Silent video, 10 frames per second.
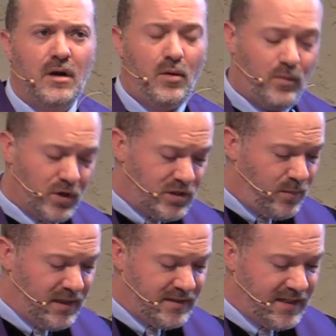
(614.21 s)
Are we
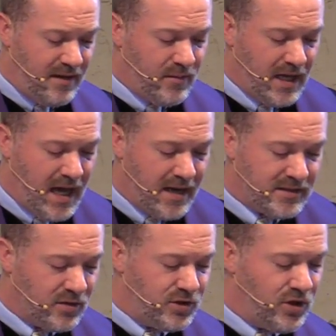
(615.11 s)
worshiping the same God
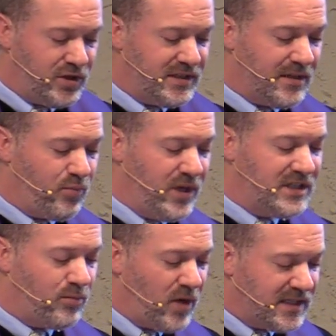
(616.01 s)
as those churches that
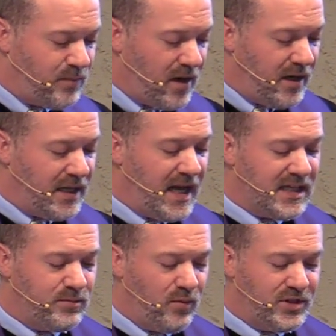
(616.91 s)
preach the prosperity
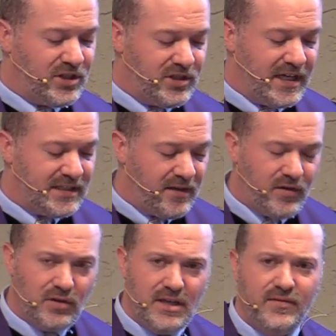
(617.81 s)
gospel, which suggests that
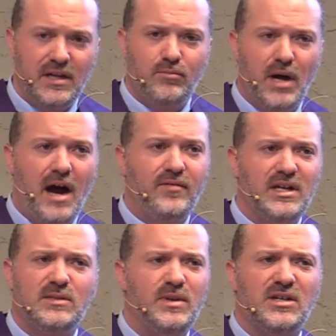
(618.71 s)
if you're living in
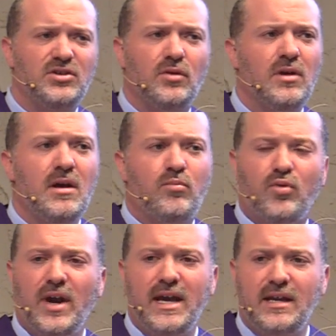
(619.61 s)
poverty, it's because you don't
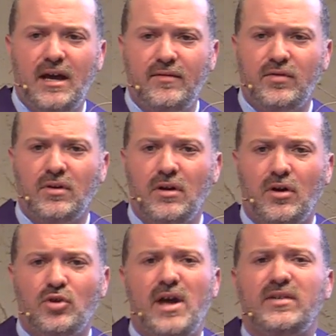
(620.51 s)
pray enough or
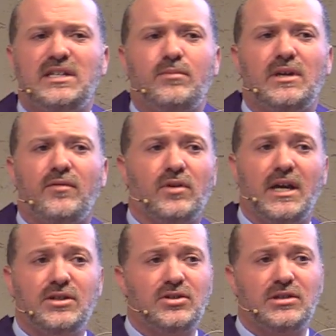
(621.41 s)
don't have a deep enough
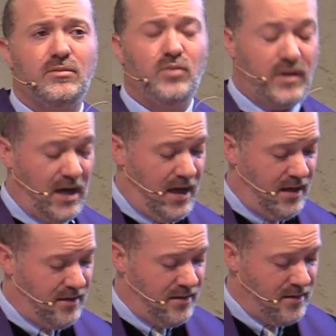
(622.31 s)
relationship with
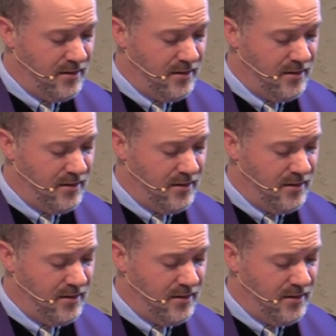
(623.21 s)
God?